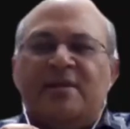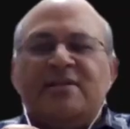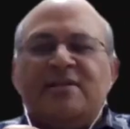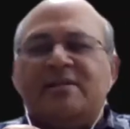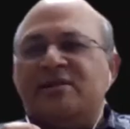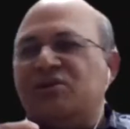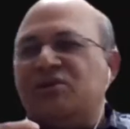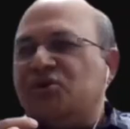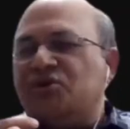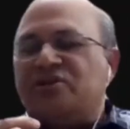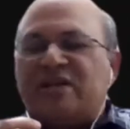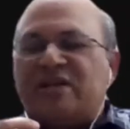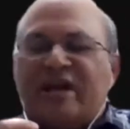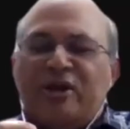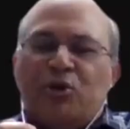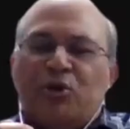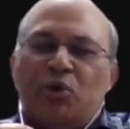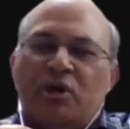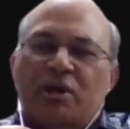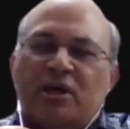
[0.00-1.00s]
you're trying to
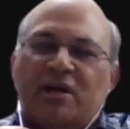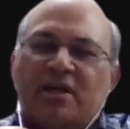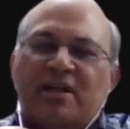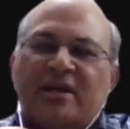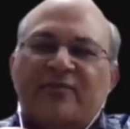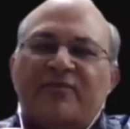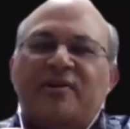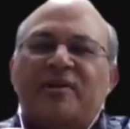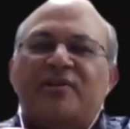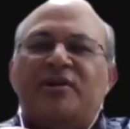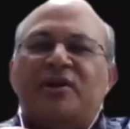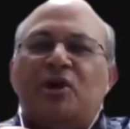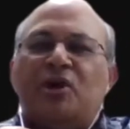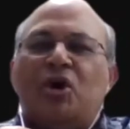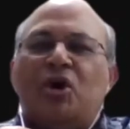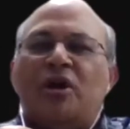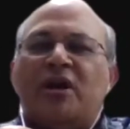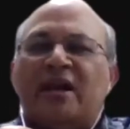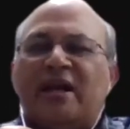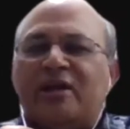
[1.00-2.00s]
learn everything online.